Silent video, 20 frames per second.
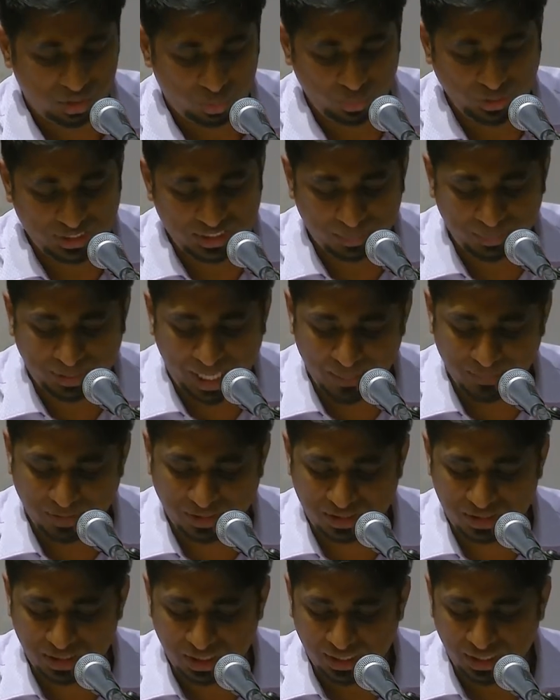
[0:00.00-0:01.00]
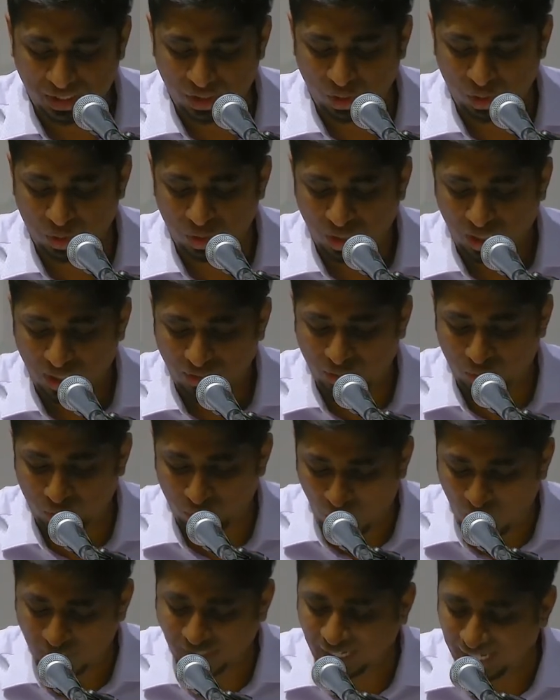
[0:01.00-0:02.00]
We sometimes, you know, do
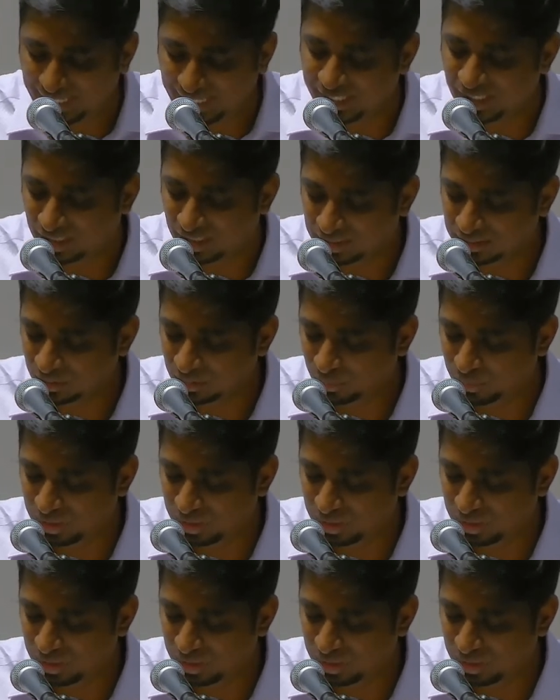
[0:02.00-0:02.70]
not hinder.